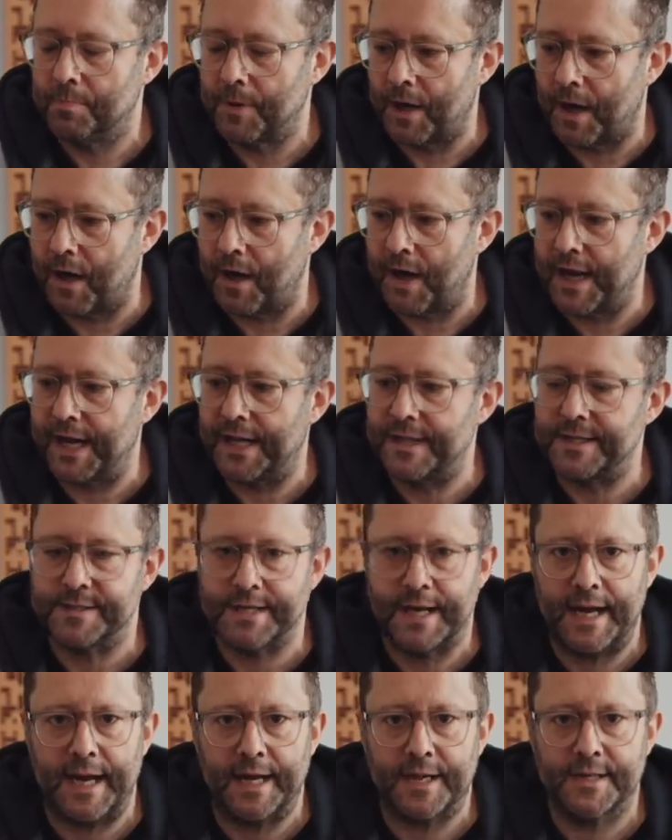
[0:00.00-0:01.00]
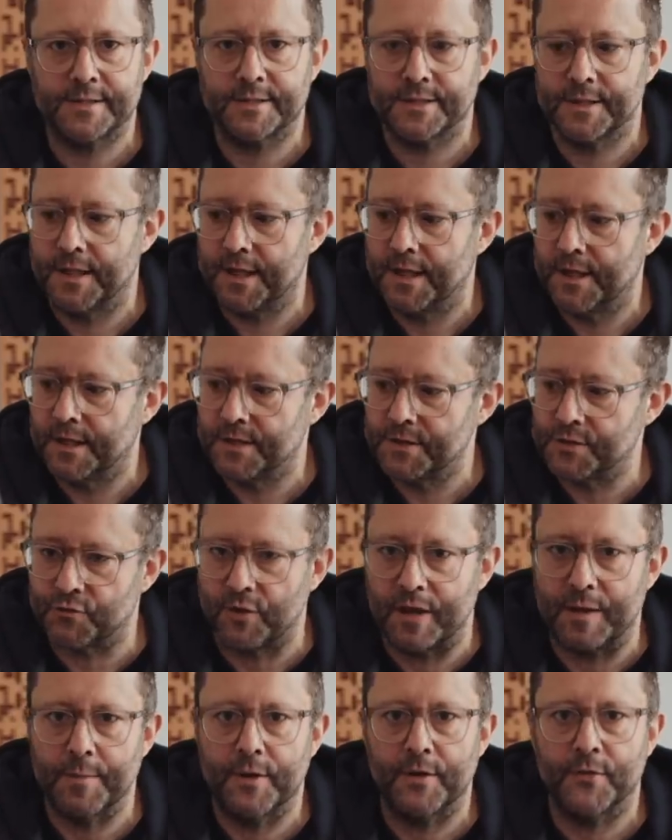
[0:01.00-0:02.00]
high-end DACs,
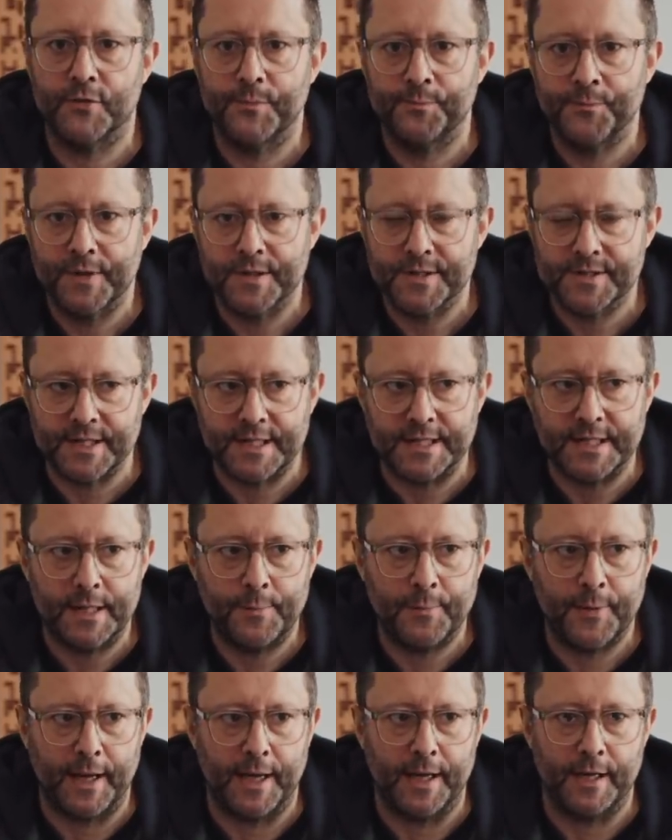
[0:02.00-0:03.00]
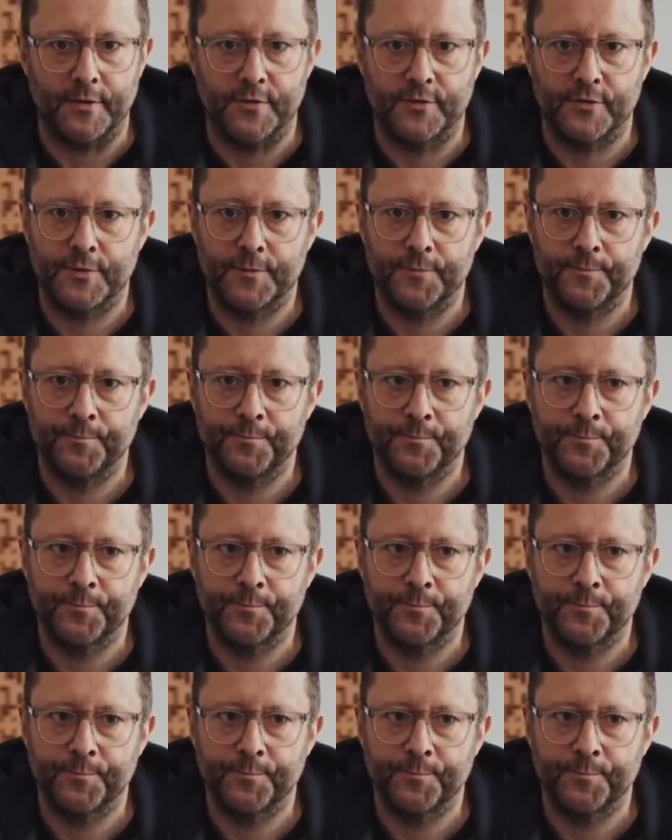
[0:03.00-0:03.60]
streamers, CD players.